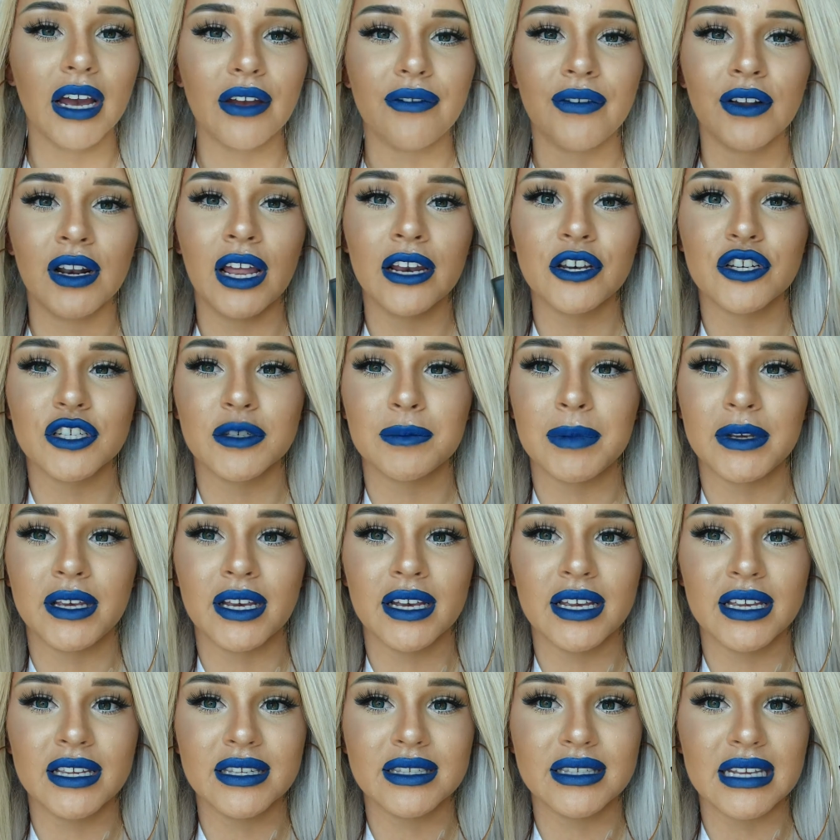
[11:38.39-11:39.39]
I feel like just
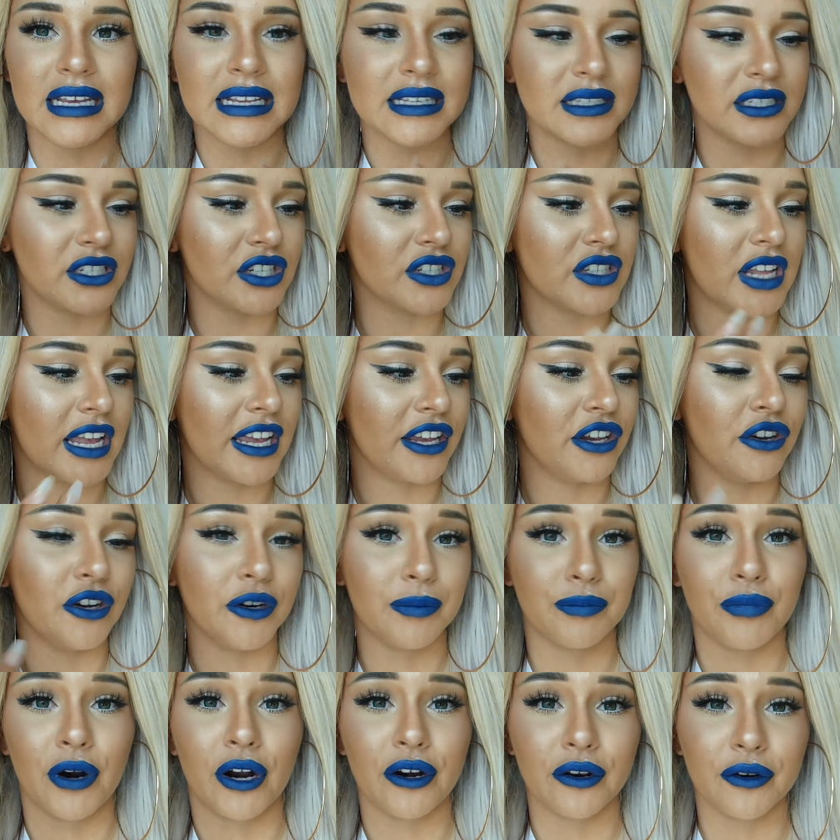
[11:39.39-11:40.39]
because it's just a
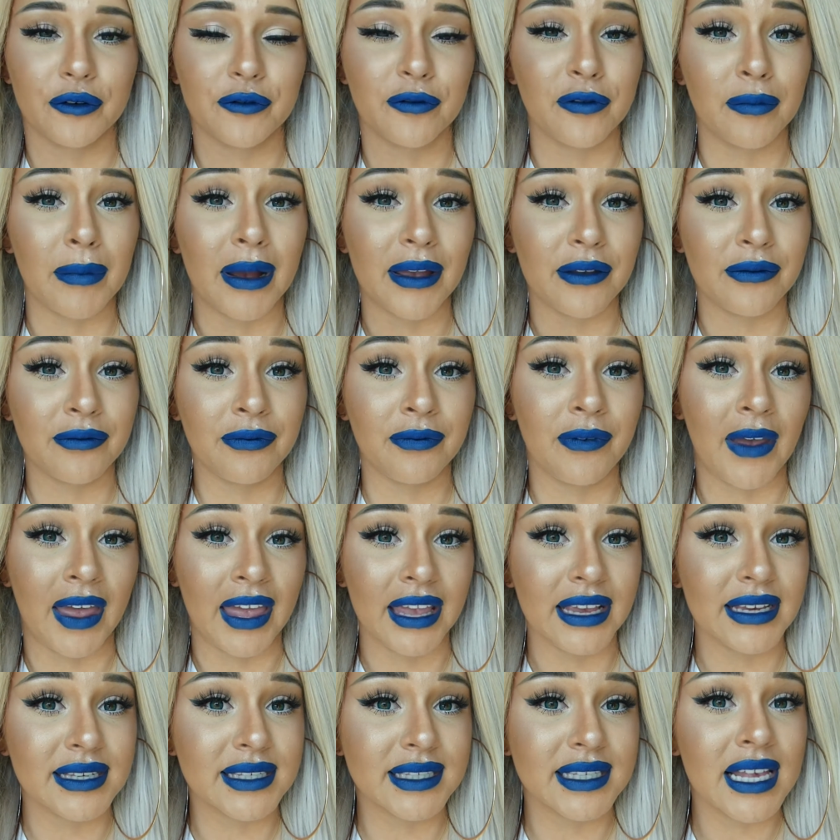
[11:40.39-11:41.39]
good product for my
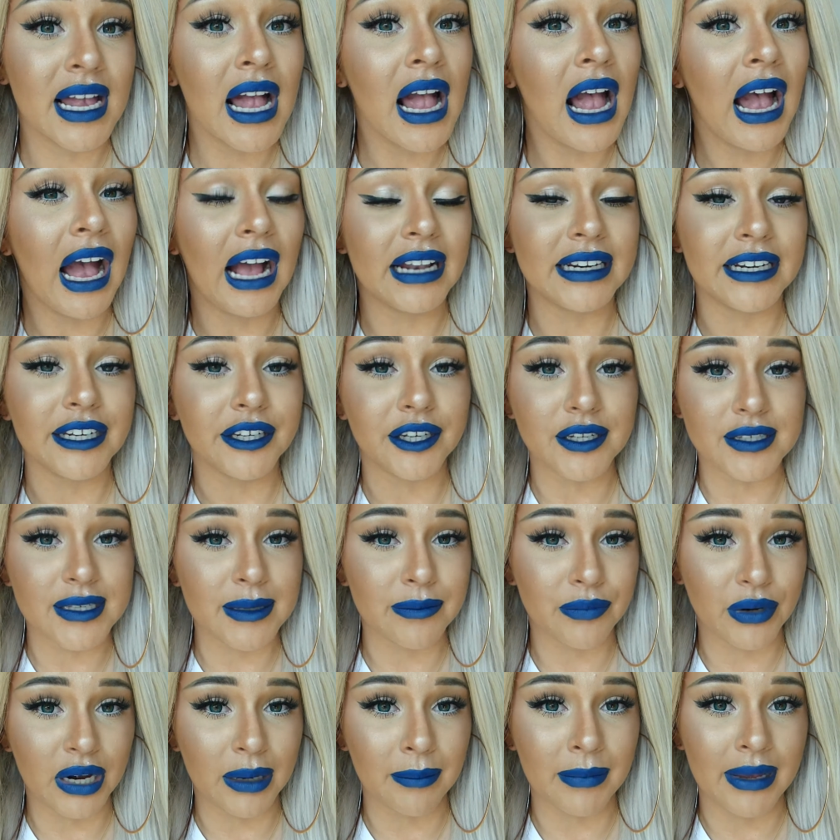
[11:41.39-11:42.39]
face and it
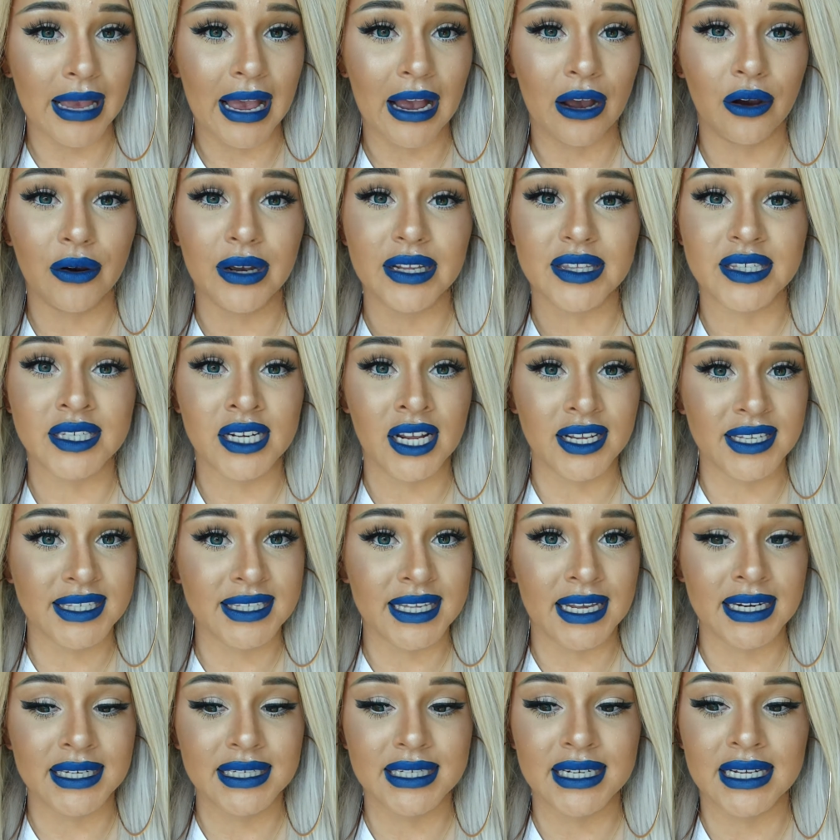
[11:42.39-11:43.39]
doesn't break me out. It's not
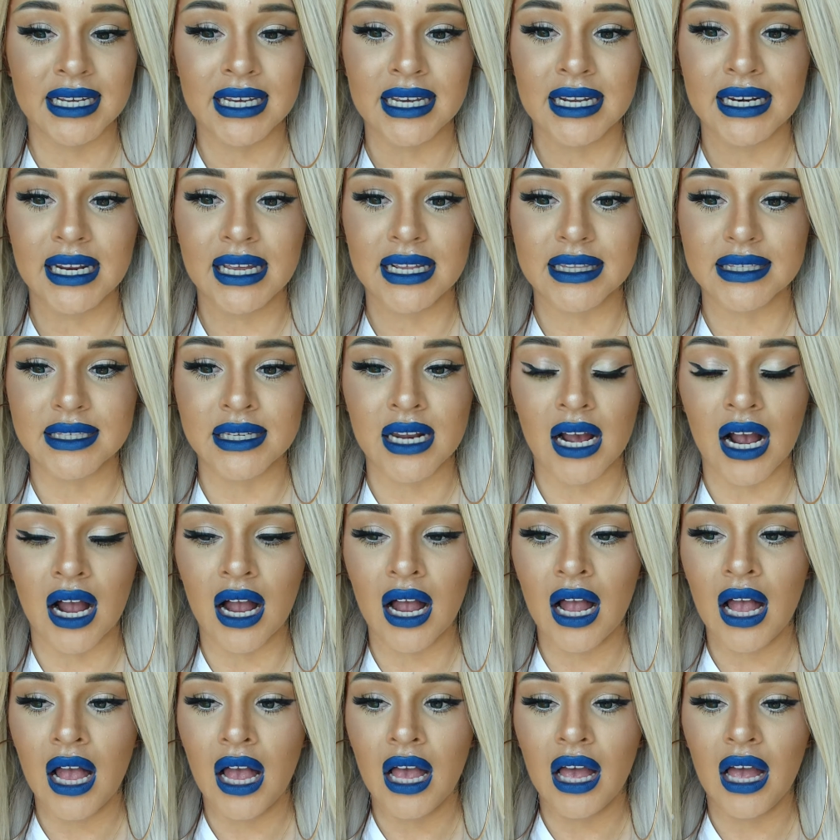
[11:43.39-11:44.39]
scented. It's
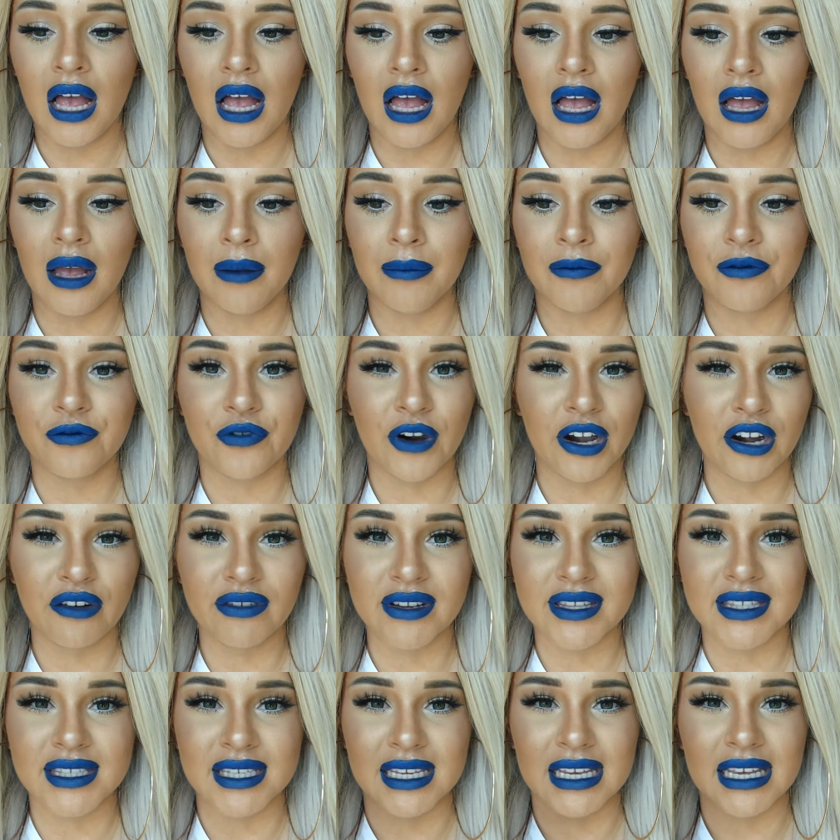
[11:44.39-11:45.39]
not um,
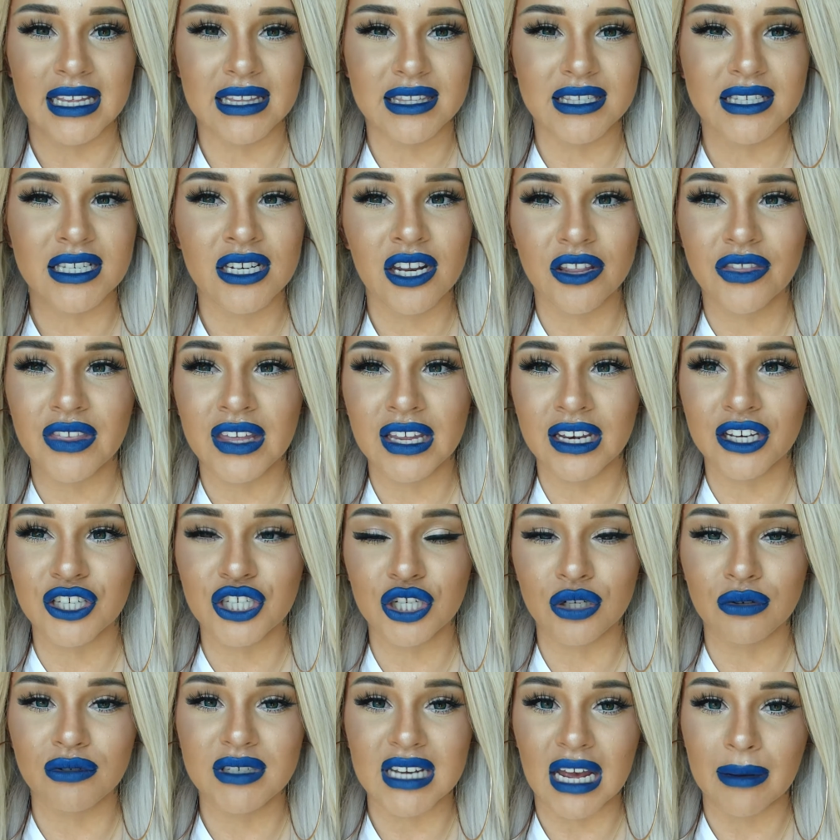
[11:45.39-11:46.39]
fragrancy. It's nothing
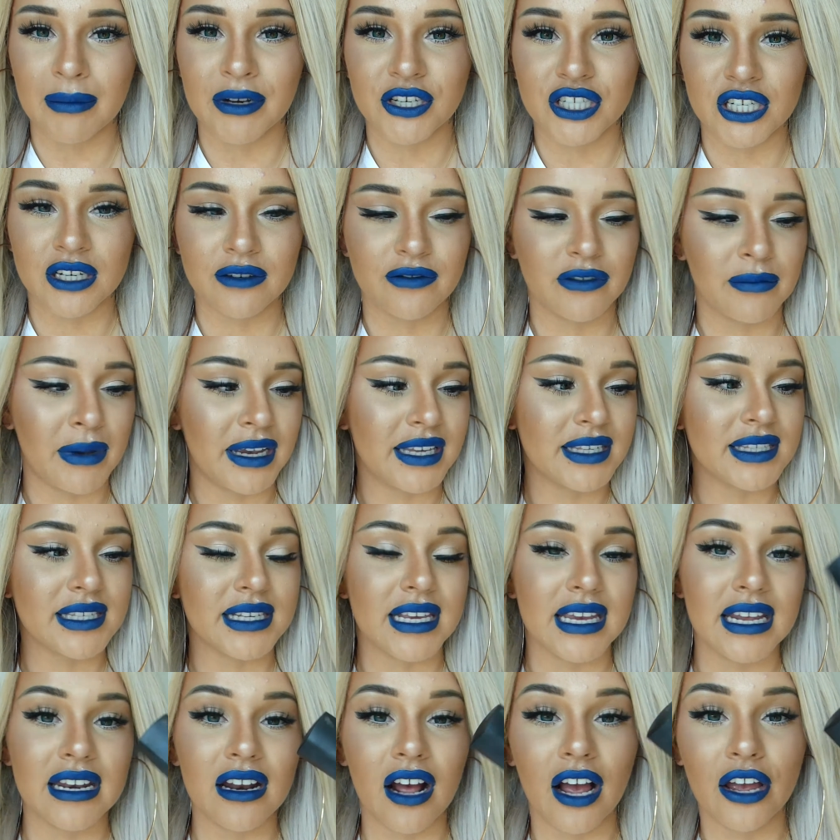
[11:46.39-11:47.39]
too damaging for my
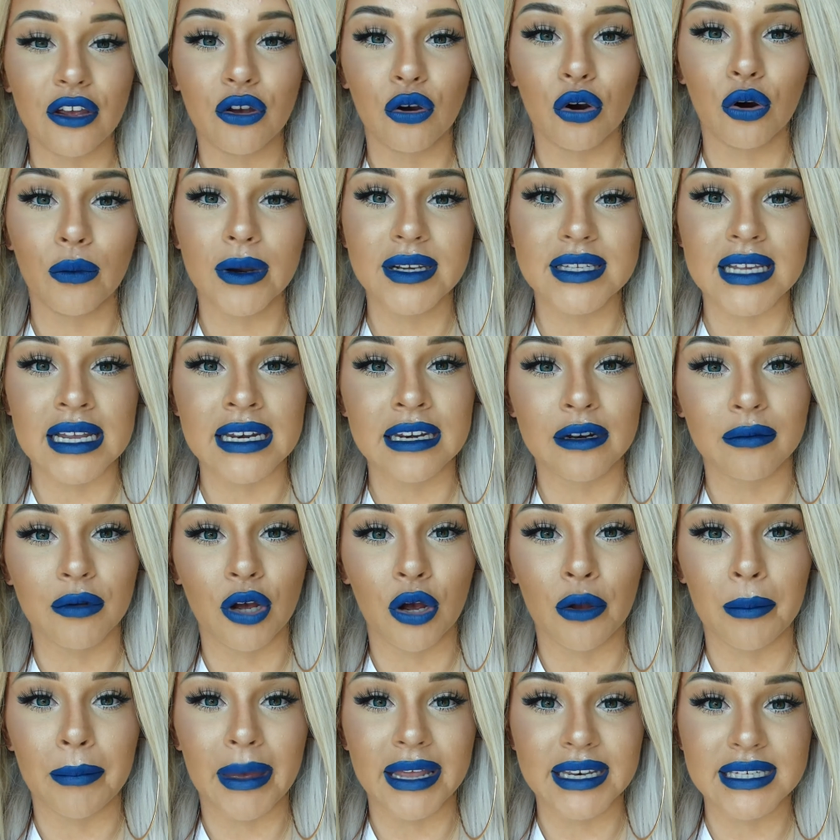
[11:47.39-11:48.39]
skin. I always end up
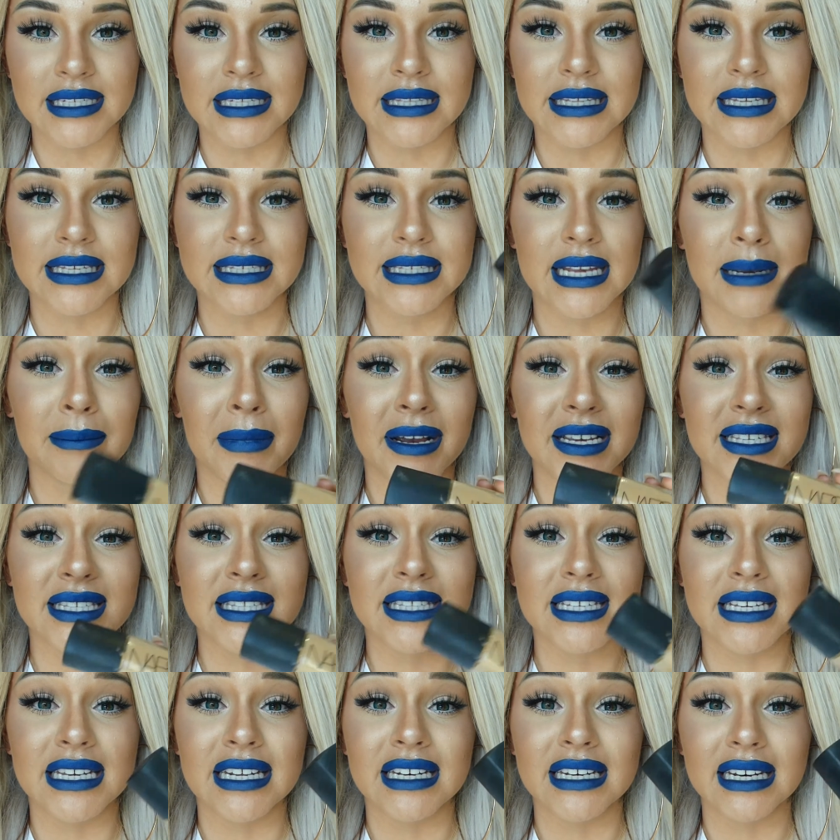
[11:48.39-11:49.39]
going back to this and my
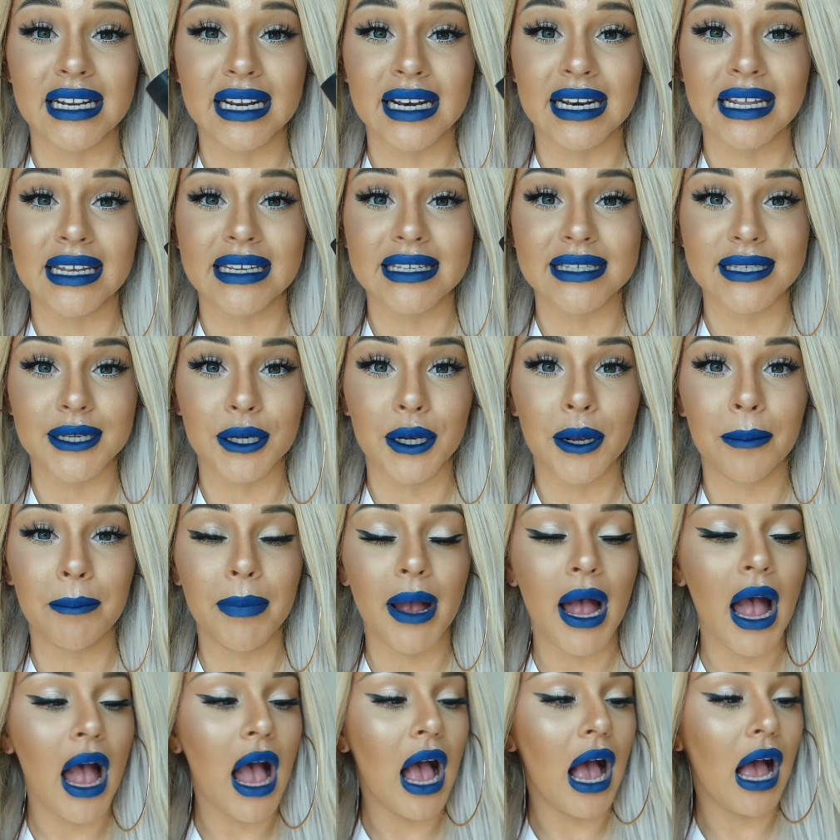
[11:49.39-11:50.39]
skin clears up.